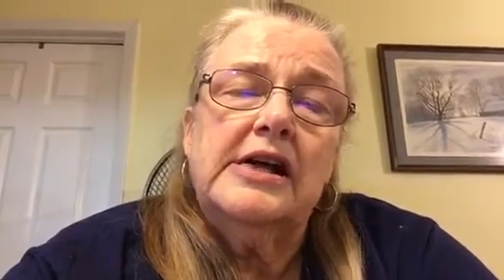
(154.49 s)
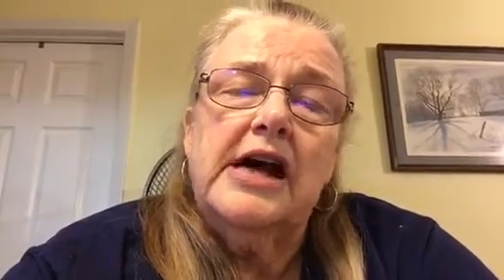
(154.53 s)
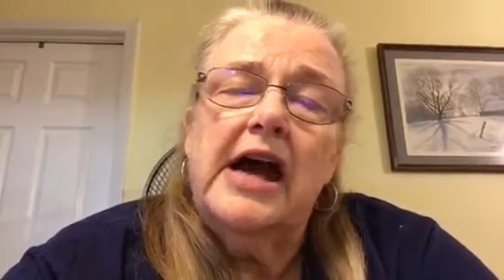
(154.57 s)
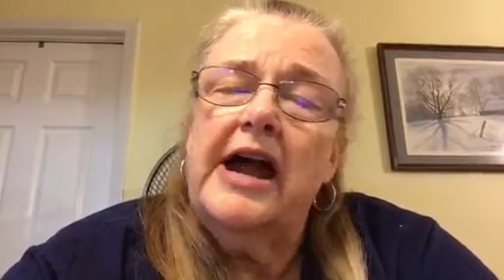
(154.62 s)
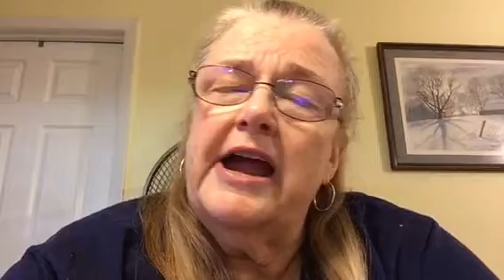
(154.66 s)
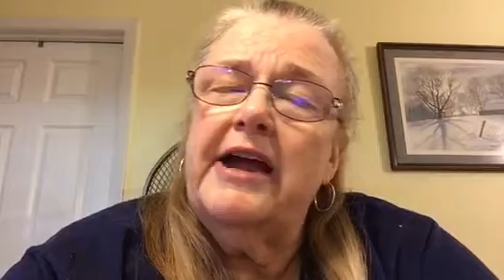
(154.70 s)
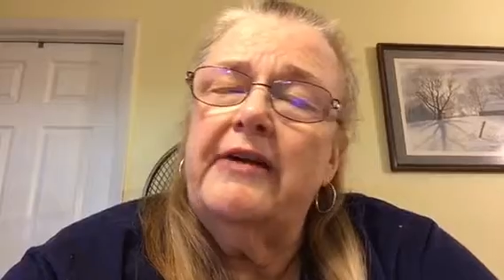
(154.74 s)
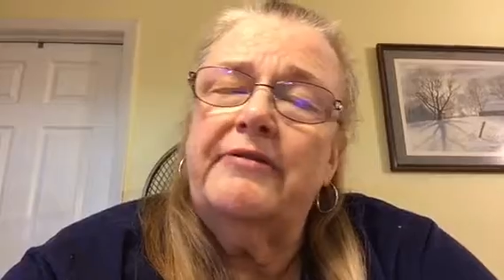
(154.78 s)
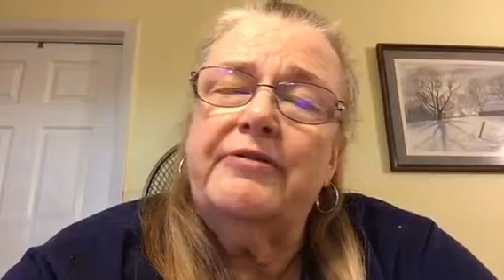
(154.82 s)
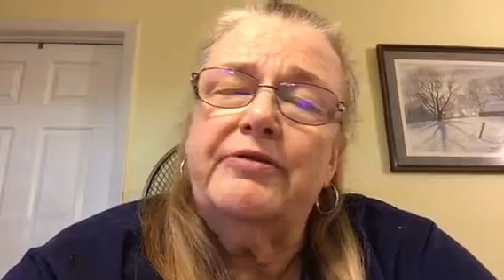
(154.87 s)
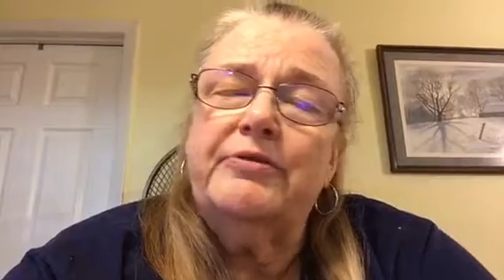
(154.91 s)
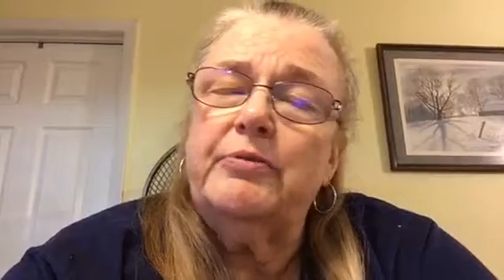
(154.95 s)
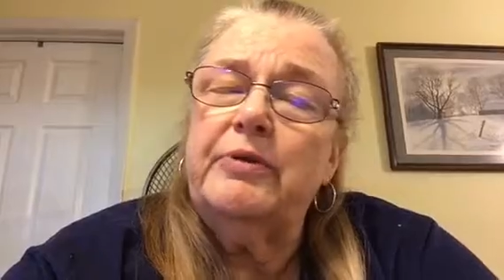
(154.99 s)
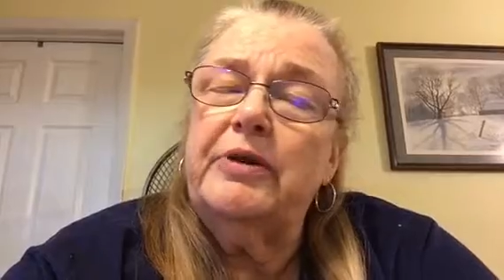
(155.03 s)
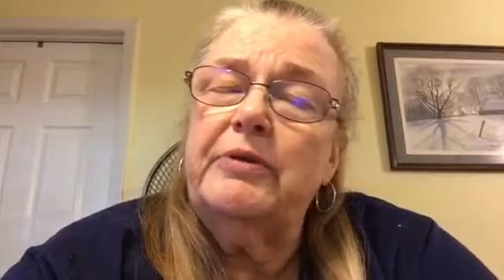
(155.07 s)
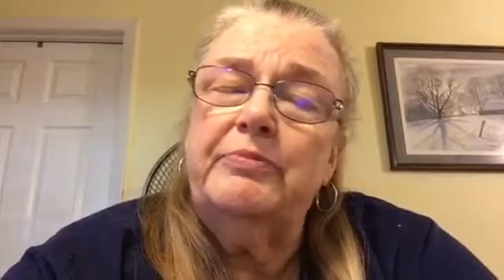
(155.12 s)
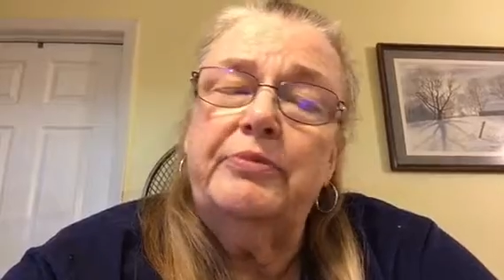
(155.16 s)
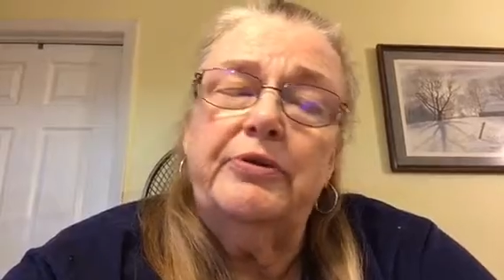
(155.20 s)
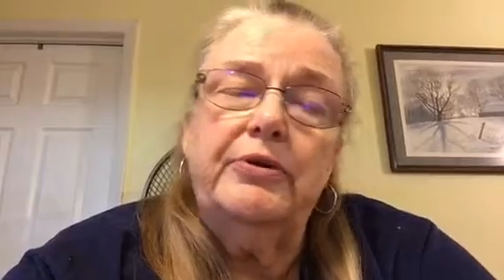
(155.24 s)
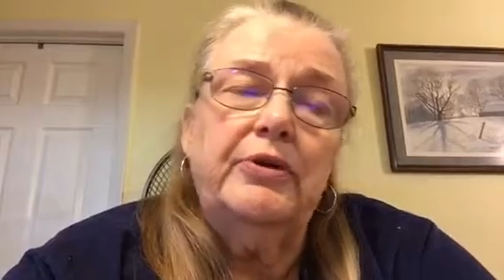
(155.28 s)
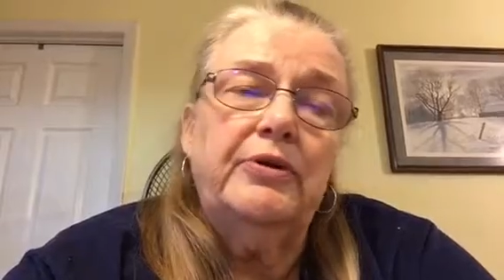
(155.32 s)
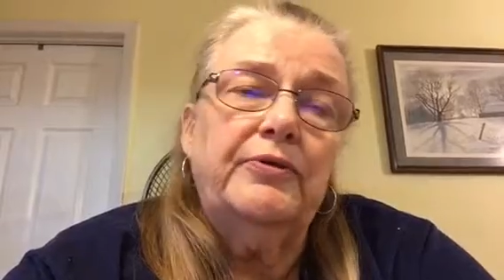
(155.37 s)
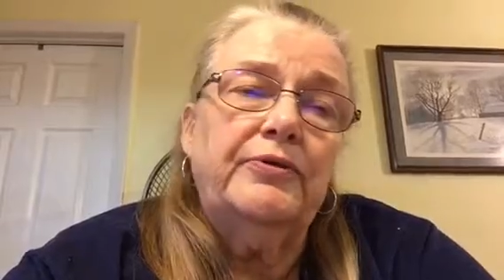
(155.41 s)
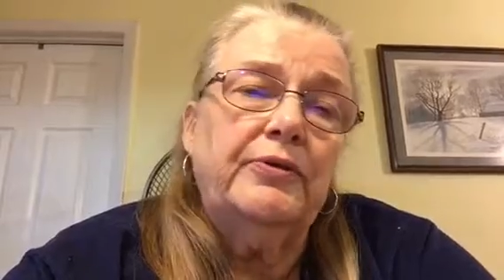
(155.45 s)
I have 3
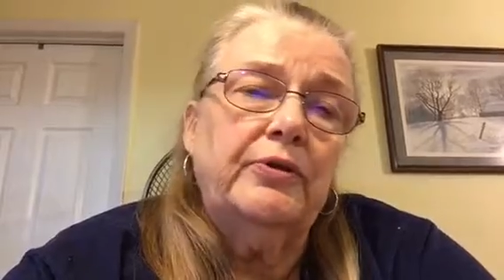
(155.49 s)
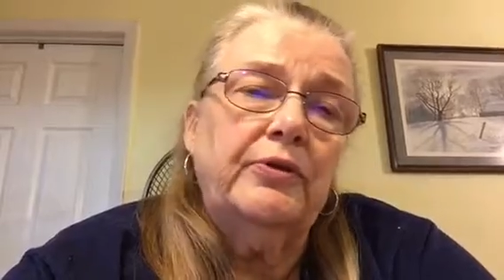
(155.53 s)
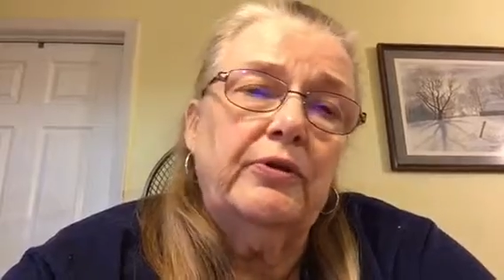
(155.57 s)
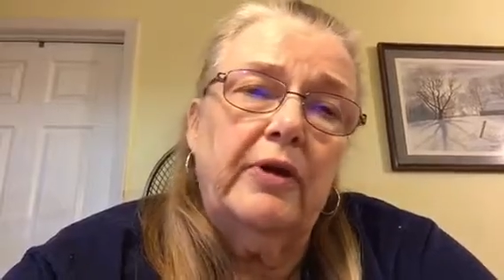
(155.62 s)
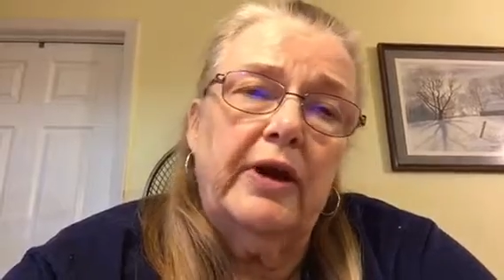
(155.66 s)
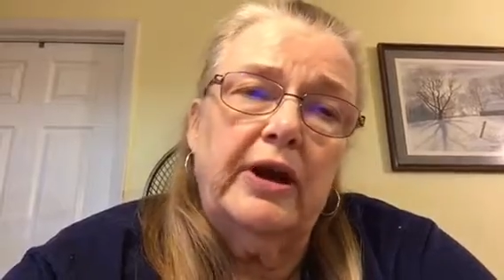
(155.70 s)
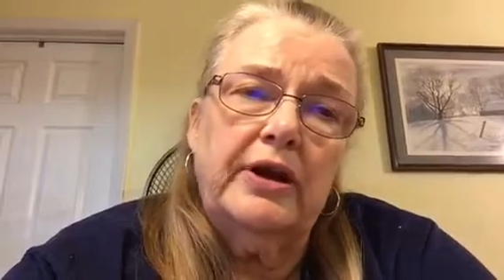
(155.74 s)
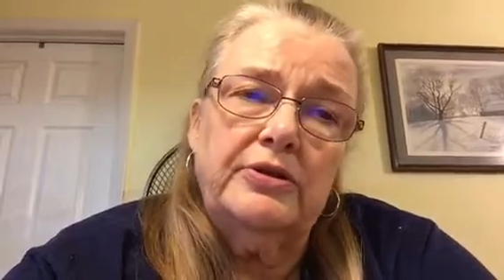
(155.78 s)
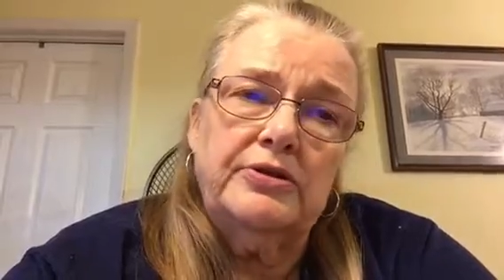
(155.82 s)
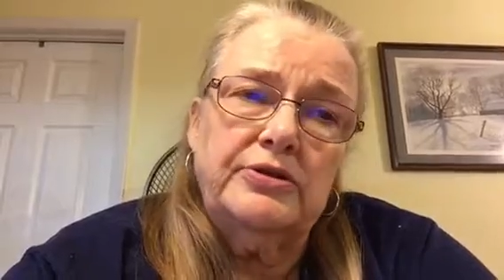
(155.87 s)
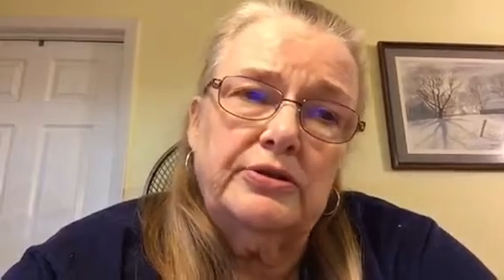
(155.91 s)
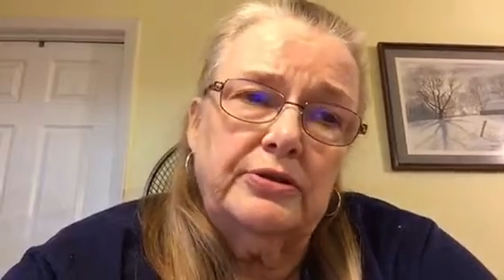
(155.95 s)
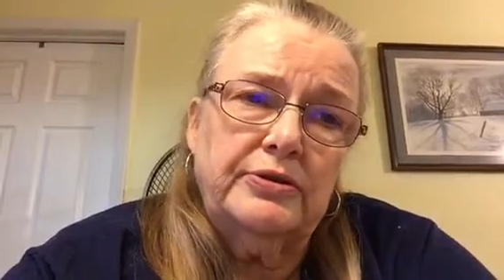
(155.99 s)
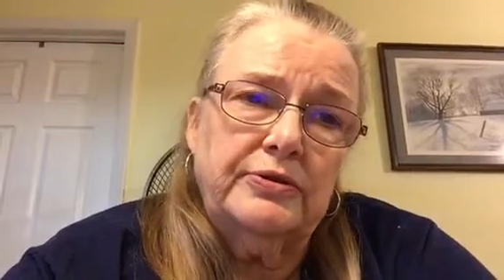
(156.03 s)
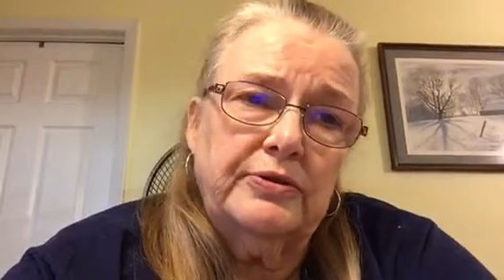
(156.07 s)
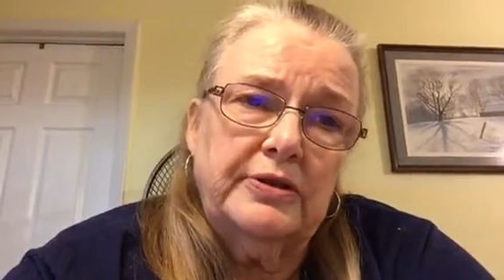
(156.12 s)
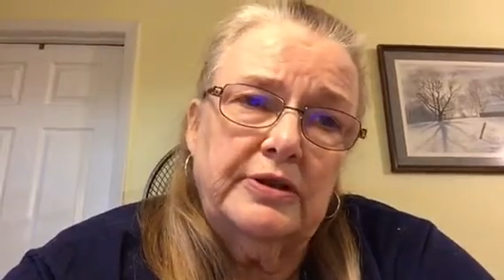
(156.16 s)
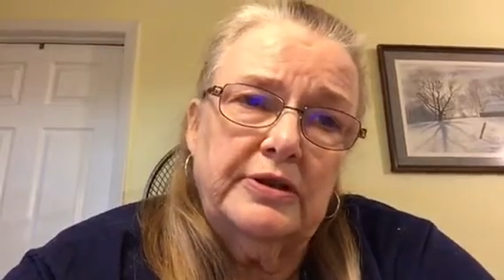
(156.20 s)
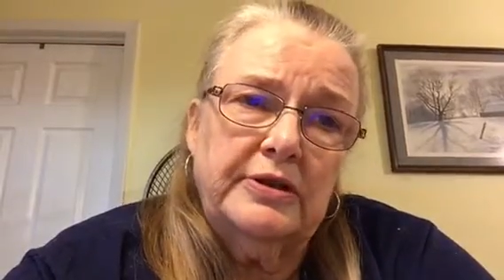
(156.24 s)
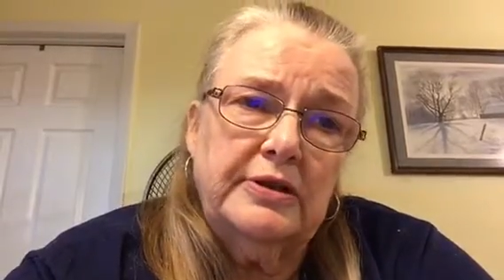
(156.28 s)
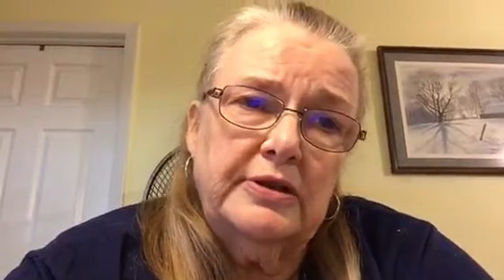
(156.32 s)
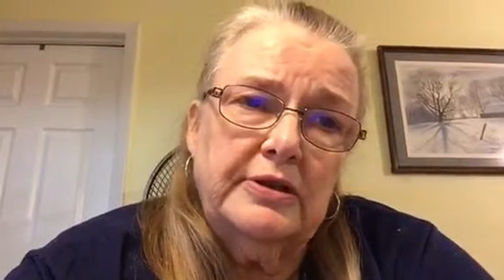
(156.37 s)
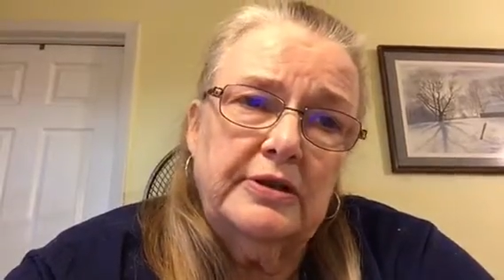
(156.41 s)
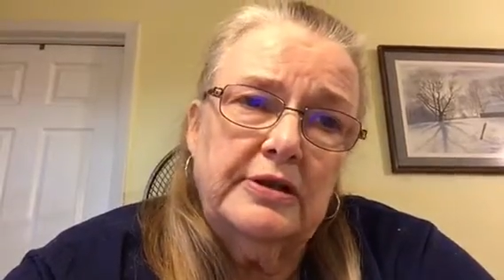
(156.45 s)
beautiful
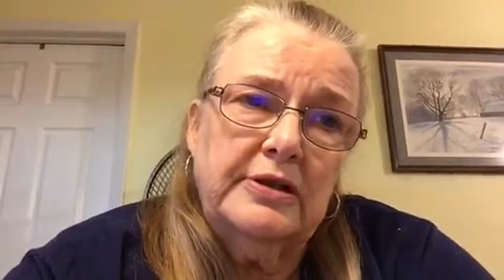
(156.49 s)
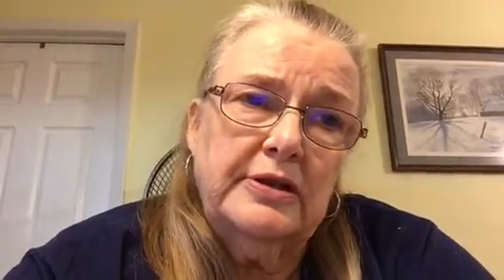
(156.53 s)
grandchildren,